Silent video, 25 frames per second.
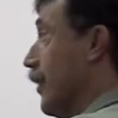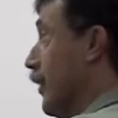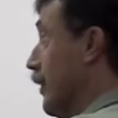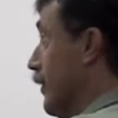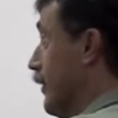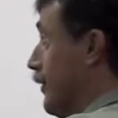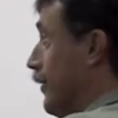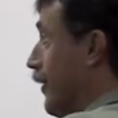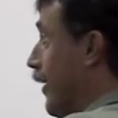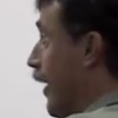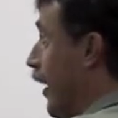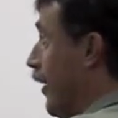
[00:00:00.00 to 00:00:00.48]

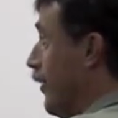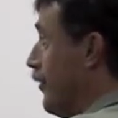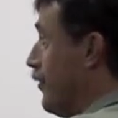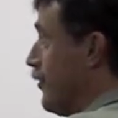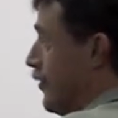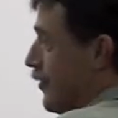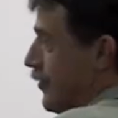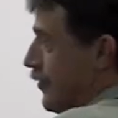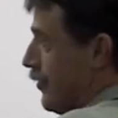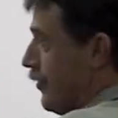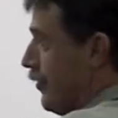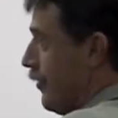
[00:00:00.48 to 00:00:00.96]
but I
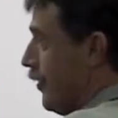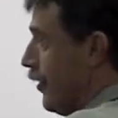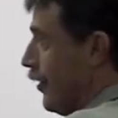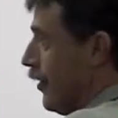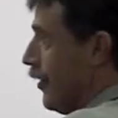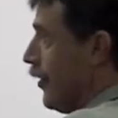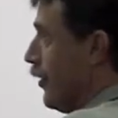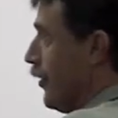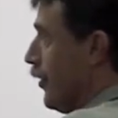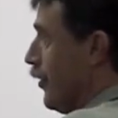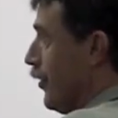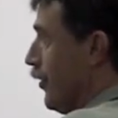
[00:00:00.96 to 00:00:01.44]
just
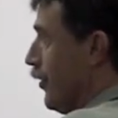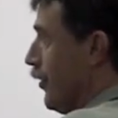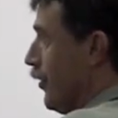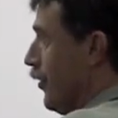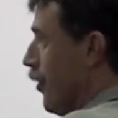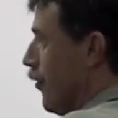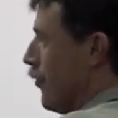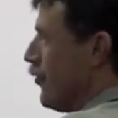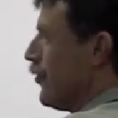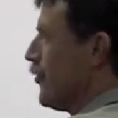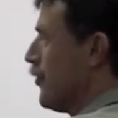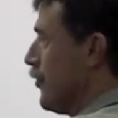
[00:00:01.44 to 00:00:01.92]

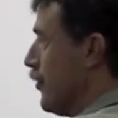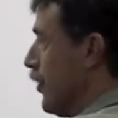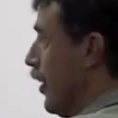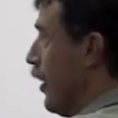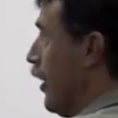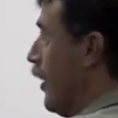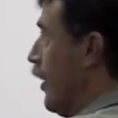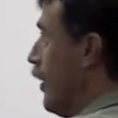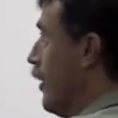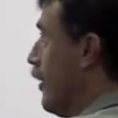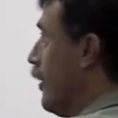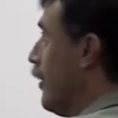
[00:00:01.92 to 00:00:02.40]
don't
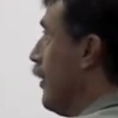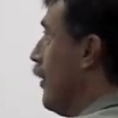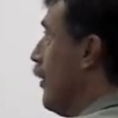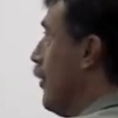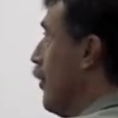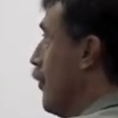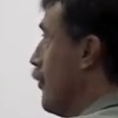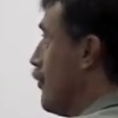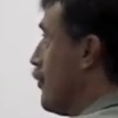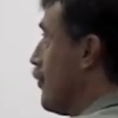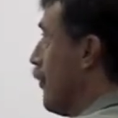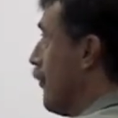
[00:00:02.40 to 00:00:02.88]
see
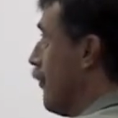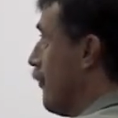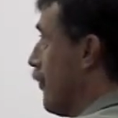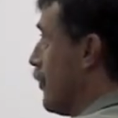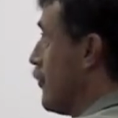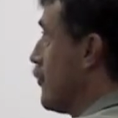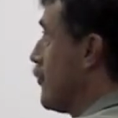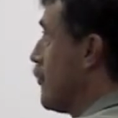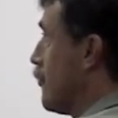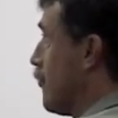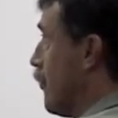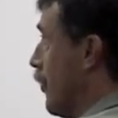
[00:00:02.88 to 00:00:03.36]
closure of
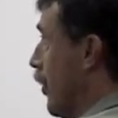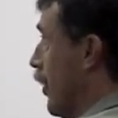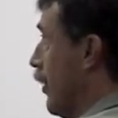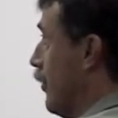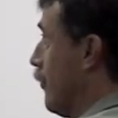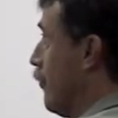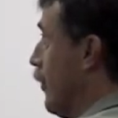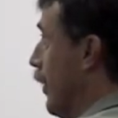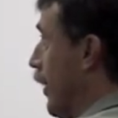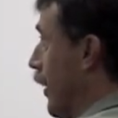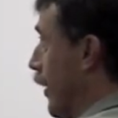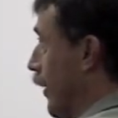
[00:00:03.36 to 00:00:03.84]
a street
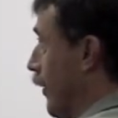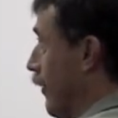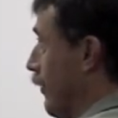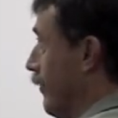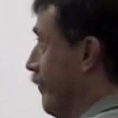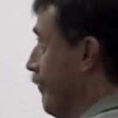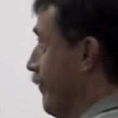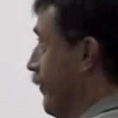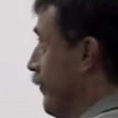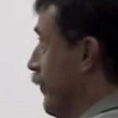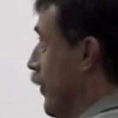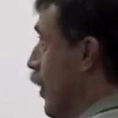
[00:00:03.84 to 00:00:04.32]
being
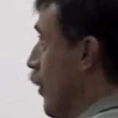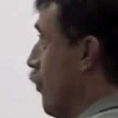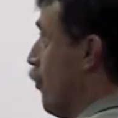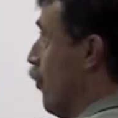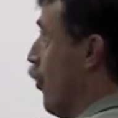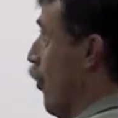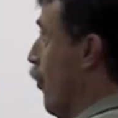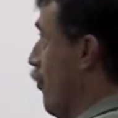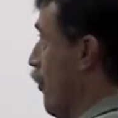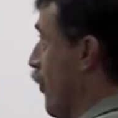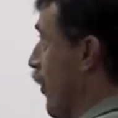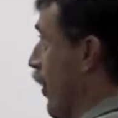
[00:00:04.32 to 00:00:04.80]

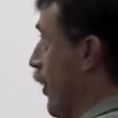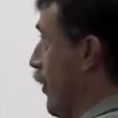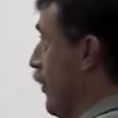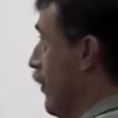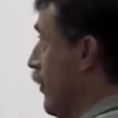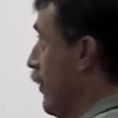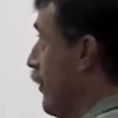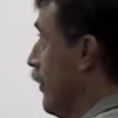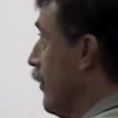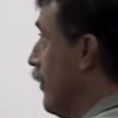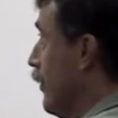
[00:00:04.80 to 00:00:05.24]
appropriate.